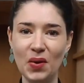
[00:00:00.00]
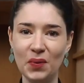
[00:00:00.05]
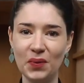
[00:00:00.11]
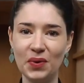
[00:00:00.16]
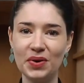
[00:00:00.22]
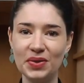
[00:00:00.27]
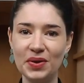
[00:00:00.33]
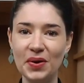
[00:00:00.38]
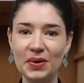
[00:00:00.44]

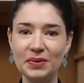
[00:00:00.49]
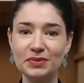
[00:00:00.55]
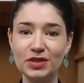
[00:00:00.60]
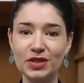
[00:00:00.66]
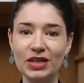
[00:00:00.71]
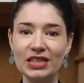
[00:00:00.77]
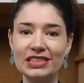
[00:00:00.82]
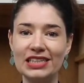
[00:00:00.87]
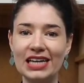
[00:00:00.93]
We're on the home
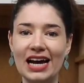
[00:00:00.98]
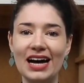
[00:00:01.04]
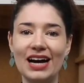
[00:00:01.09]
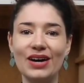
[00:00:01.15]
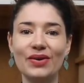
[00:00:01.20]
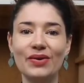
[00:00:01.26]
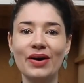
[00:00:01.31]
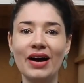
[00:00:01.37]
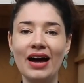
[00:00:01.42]
stretch
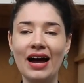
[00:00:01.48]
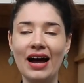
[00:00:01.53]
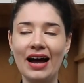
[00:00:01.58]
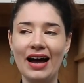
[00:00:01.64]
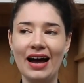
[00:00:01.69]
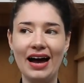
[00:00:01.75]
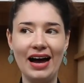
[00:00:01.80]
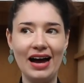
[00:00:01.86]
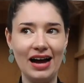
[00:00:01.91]
now.
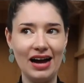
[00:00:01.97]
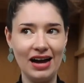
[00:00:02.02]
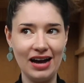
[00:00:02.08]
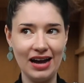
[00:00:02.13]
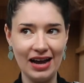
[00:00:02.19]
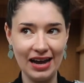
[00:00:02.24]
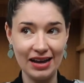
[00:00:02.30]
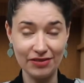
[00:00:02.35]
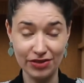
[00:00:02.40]

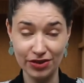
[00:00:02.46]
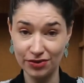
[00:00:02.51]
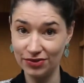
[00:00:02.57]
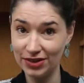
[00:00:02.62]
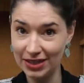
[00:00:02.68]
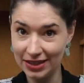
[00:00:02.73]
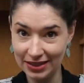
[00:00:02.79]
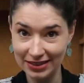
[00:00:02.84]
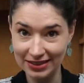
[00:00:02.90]
I have
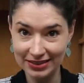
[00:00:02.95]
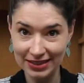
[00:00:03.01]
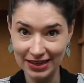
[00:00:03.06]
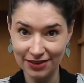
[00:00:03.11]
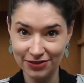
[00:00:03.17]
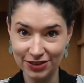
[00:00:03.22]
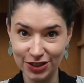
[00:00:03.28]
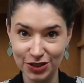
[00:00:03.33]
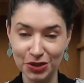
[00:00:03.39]
3 things
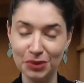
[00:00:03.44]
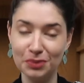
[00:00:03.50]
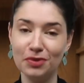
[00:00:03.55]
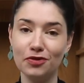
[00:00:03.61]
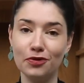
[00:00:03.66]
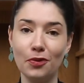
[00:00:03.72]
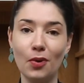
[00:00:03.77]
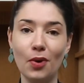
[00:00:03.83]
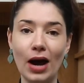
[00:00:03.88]
left to do
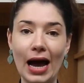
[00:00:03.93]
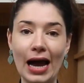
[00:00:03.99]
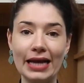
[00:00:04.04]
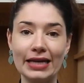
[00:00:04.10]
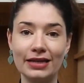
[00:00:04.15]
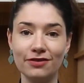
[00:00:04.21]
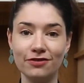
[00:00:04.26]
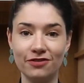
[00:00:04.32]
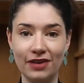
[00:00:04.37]
before
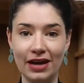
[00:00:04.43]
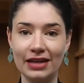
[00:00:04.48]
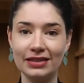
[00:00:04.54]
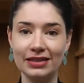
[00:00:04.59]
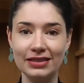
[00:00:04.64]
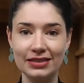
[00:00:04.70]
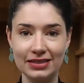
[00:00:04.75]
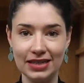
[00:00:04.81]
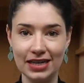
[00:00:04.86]
I can
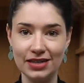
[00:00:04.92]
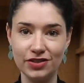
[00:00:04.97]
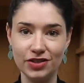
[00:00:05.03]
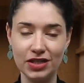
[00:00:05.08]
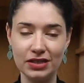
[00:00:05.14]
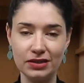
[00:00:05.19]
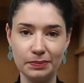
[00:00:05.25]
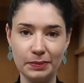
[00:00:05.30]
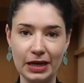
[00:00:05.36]
finally stage
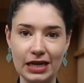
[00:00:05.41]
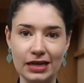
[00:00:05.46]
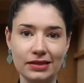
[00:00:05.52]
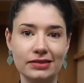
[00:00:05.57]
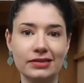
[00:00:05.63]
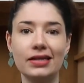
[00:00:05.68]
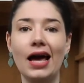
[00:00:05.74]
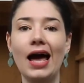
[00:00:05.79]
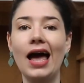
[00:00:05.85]
this
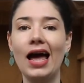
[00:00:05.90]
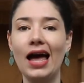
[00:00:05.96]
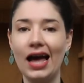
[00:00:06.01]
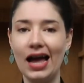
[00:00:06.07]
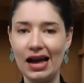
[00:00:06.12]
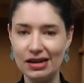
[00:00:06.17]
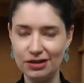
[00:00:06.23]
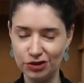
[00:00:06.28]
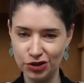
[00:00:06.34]
piece
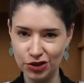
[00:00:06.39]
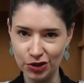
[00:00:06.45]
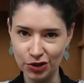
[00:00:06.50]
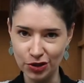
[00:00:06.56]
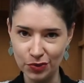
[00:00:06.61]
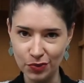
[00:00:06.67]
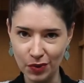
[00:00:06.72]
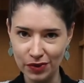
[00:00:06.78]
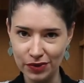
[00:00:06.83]
and show
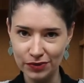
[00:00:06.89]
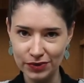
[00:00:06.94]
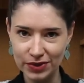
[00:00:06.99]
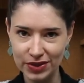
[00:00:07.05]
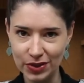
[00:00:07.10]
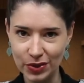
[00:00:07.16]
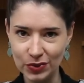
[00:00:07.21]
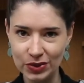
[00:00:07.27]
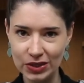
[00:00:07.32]
you what the
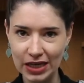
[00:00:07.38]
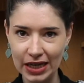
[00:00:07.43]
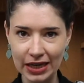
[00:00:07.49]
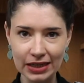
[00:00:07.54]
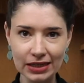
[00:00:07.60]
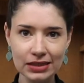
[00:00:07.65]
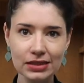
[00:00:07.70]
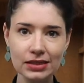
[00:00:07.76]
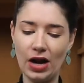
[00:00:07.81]
result
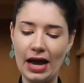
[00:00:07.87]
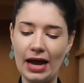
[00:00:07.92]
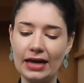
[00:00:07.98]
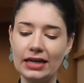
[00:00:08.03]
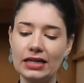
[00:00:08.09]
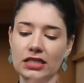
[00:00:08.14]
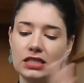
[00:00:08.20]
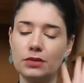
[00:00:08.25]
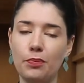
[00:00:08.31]
is.
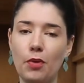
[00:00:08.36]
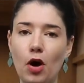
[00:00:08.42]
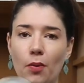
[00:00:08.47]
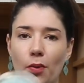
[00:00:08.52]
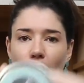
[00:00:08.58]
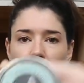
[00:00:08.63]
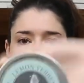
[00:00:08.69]
I need to pop